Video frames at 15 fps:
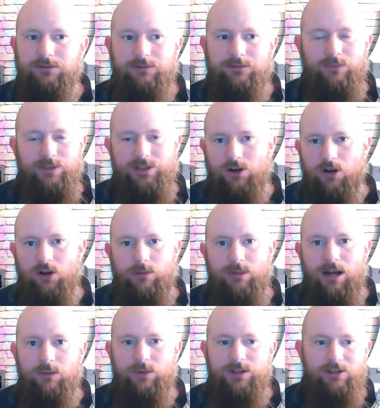We talk
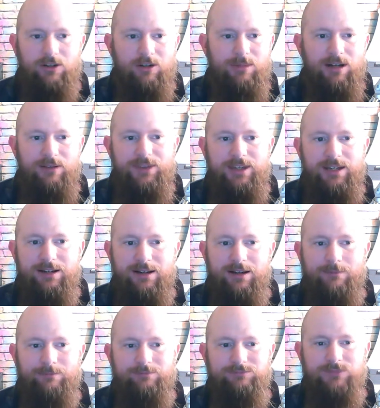about
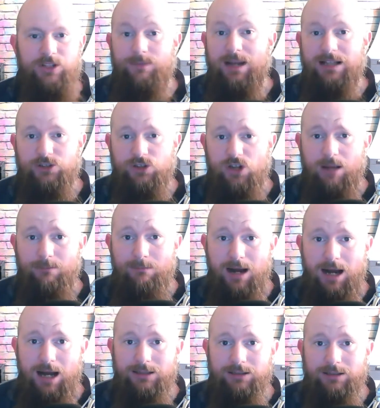the Spanish
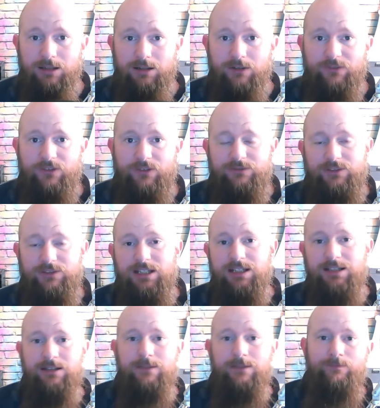Armada,
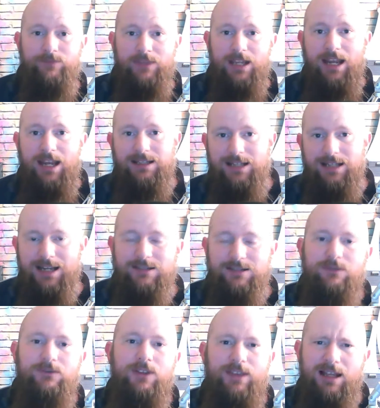1588,
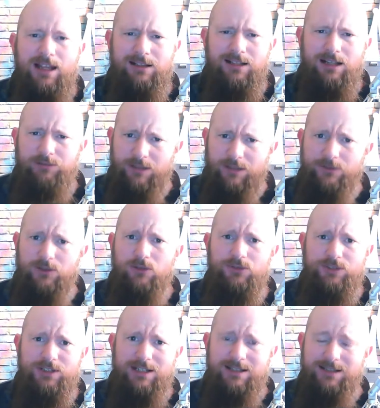stuff like that, and how
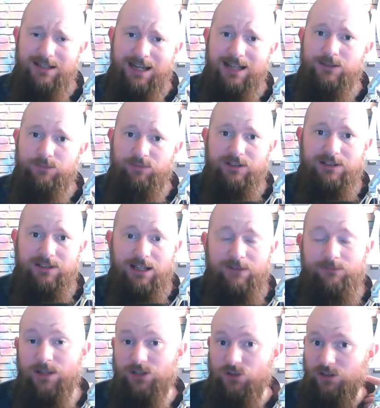difficult it is to get to Britain.
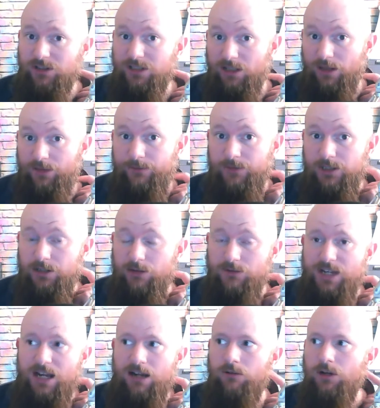I've mentioned in other
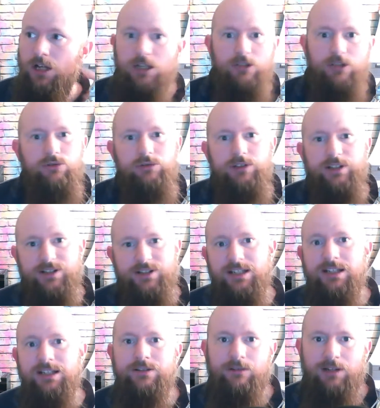videos how Julius
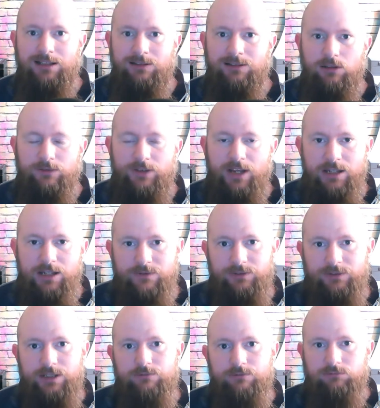Caesar had a lot of his
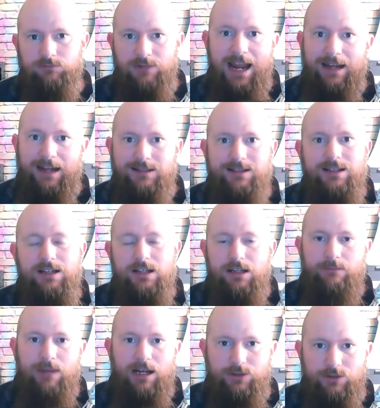fleet wrecked
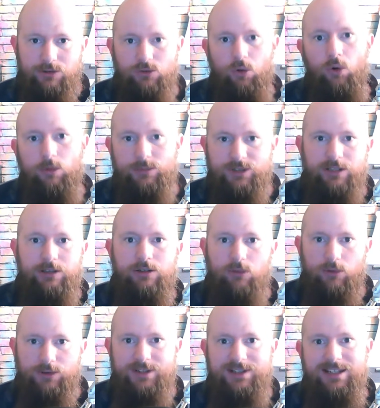by storms in the
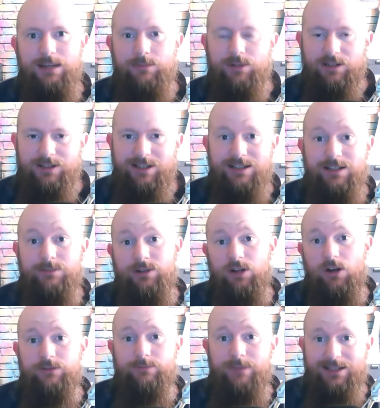North Sea, because this is
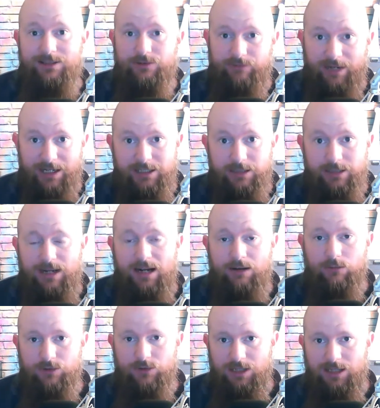because Mediterranean
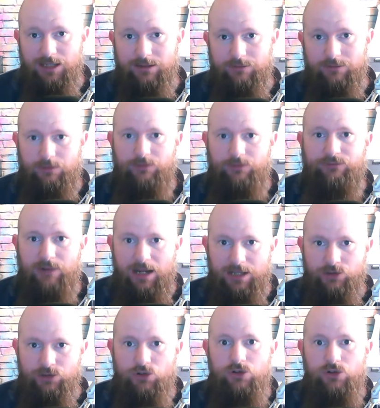powers like the
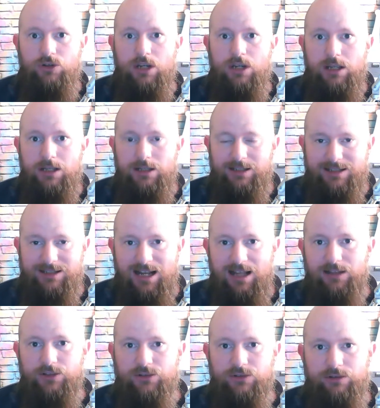French, the
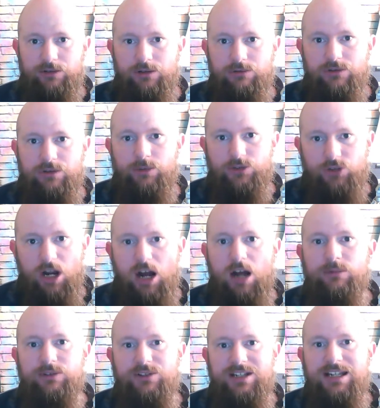Italians, they're used to much
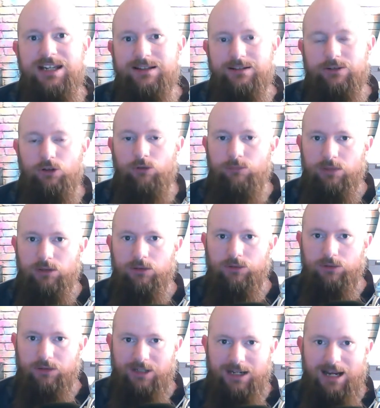calmer seas and don't
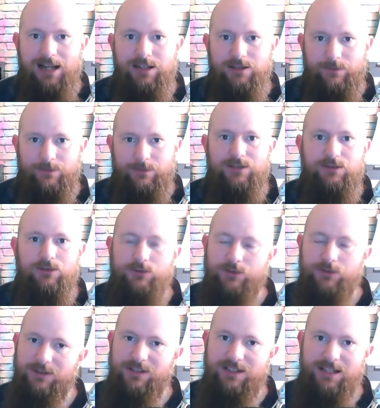build the kinds of vessels
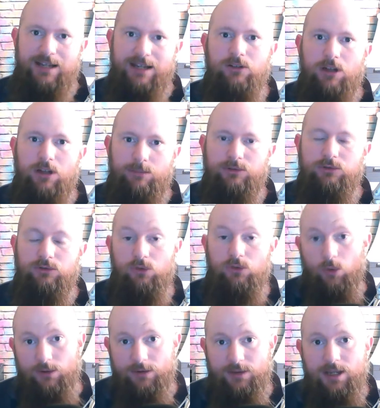that sail up
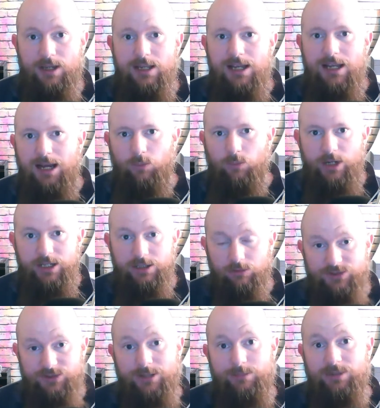north. And we
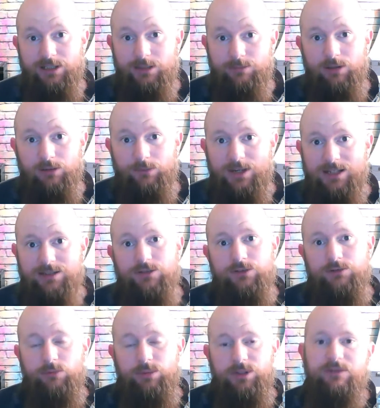don't typically build vessels
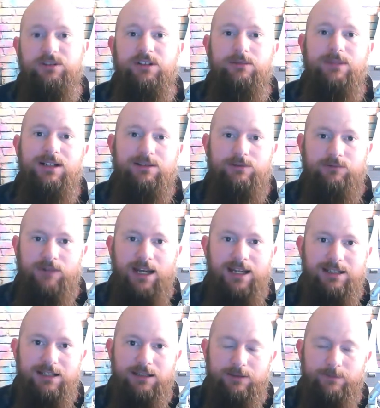that will be used in the
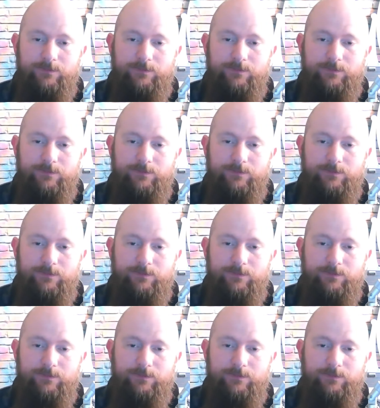Mediterranean,